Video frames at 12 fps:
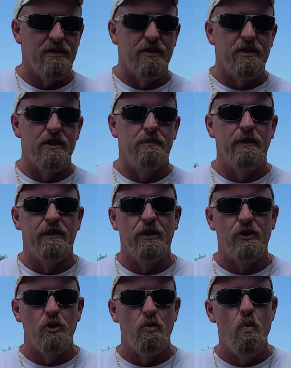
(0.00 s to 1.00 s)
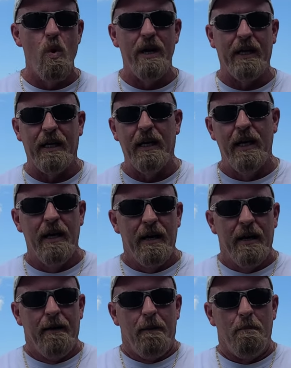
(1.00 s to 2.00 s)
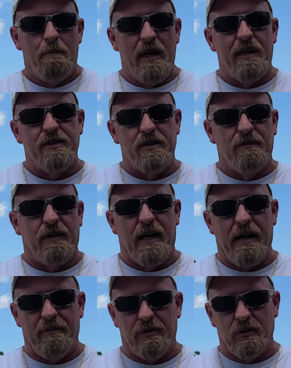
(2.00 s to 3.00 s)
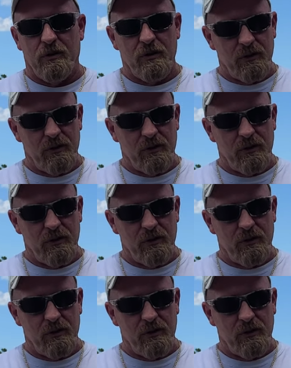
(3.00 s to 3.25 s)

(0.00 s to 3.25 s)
This has been the 20 best survival